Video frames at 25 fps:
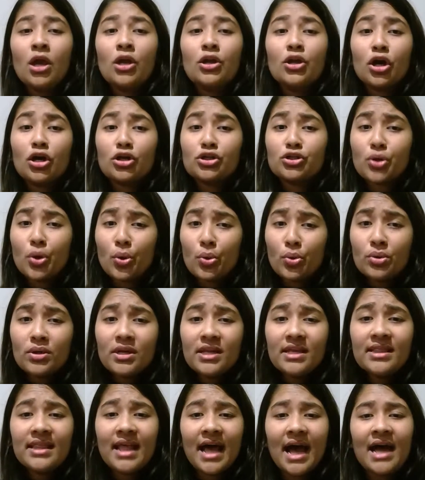Not
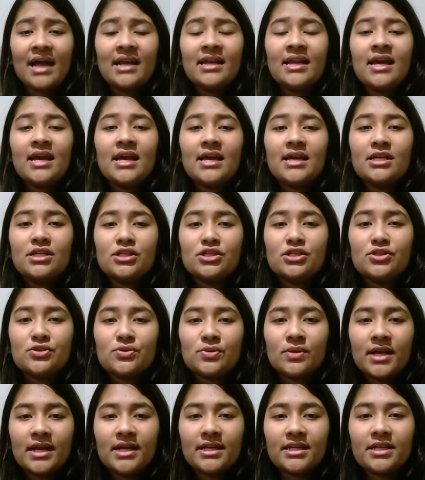only that,
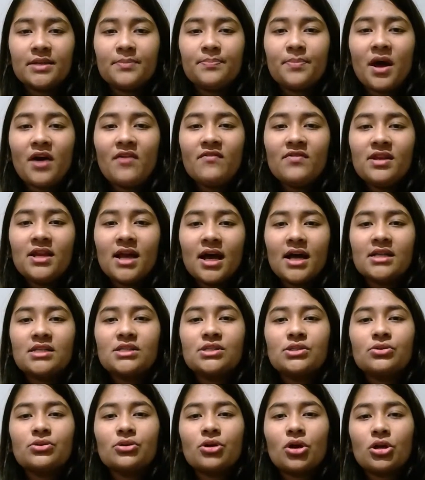insulated power
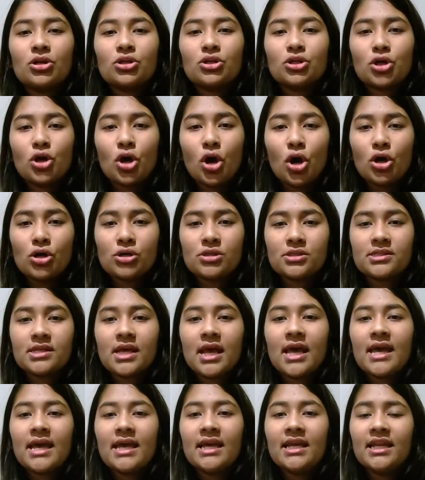lines do not cause
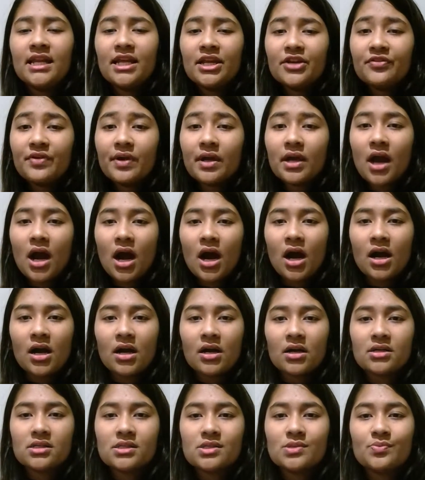electric
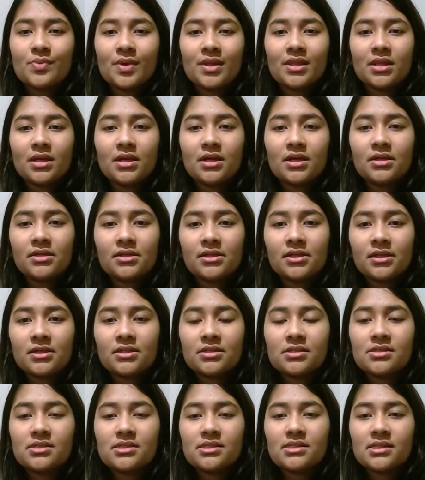arcs when the
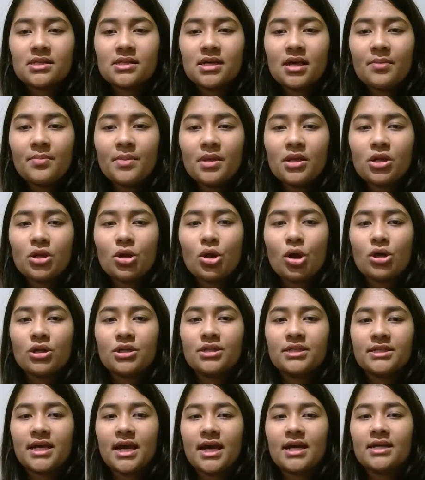conductors come in
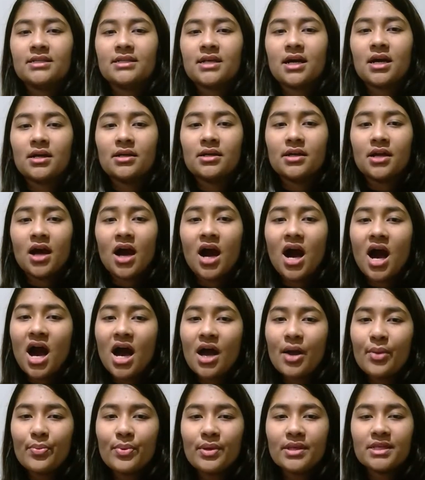contact under
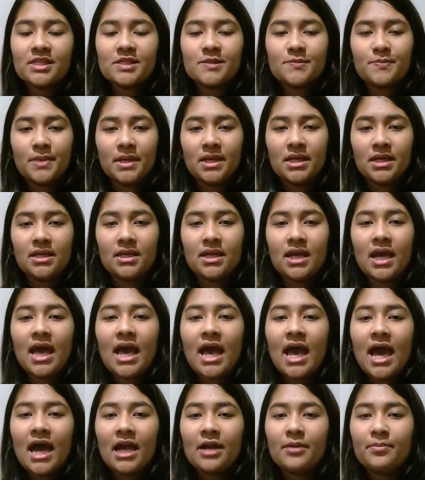high wind speed,
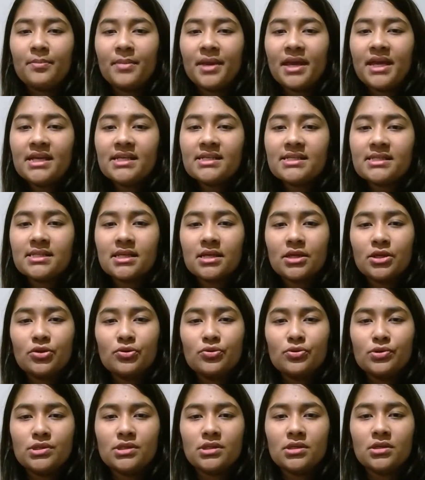and makes the
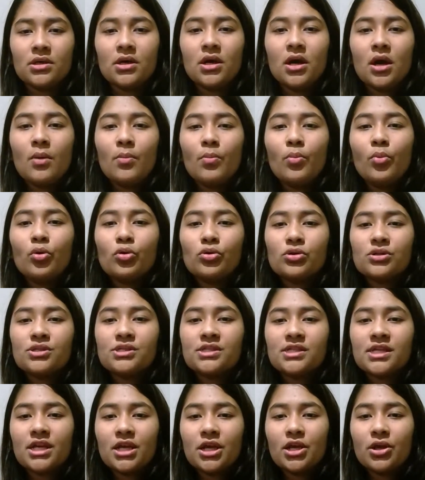user more
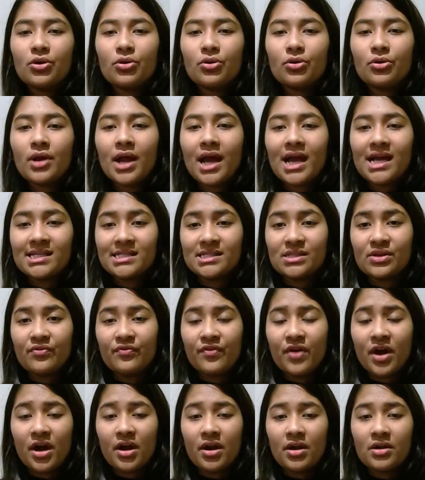secure as the
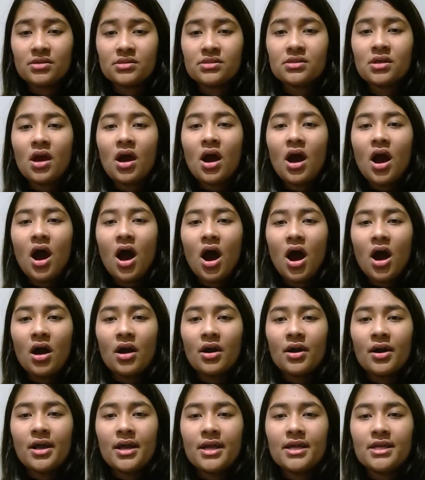wires
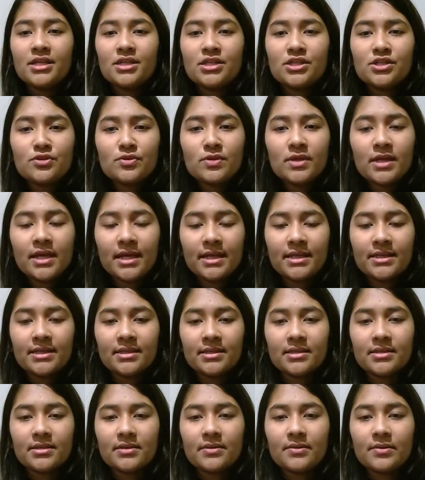are
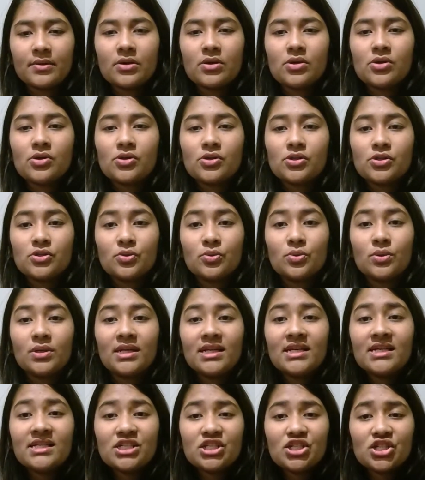insulated, so
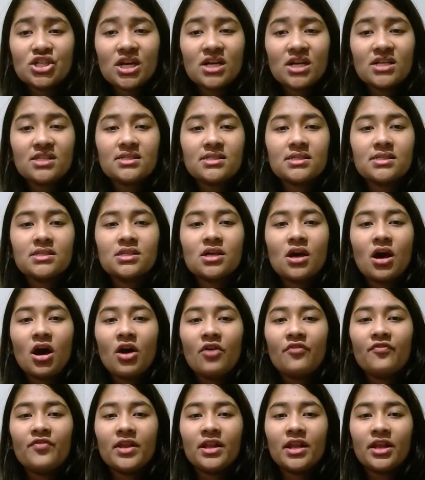less chances
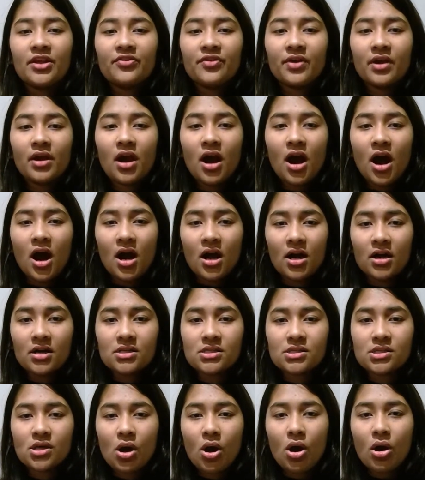of electric
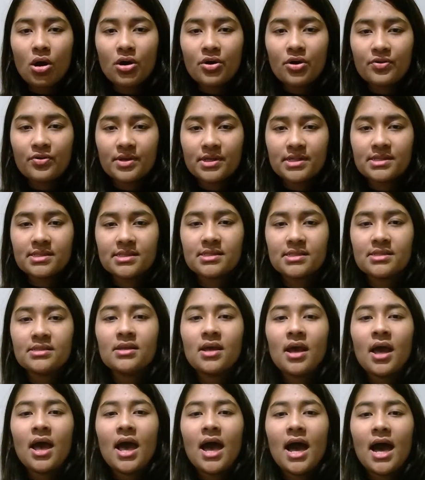arcs occurrence
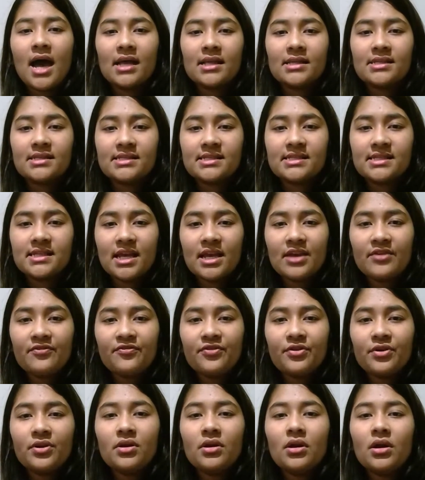and
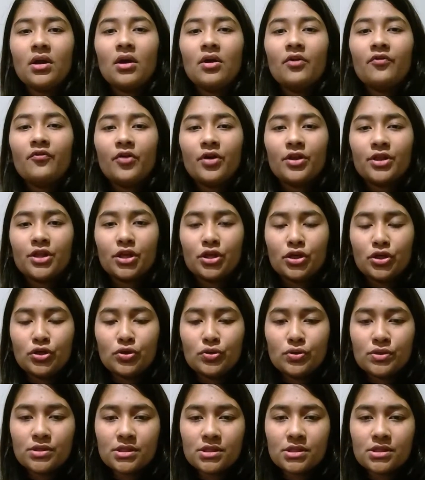safer for the
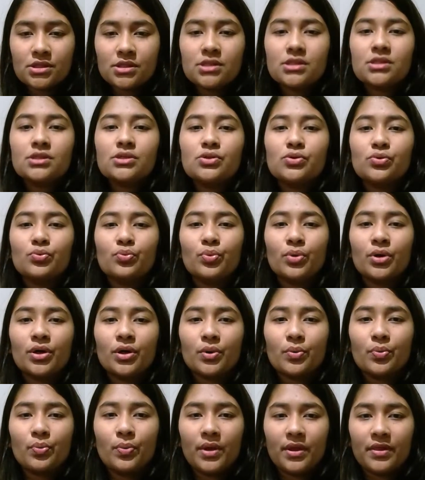users to work
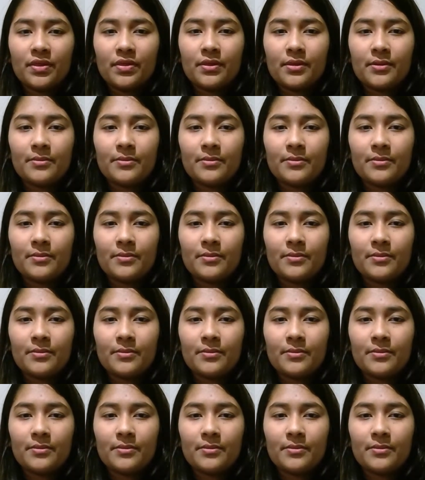with.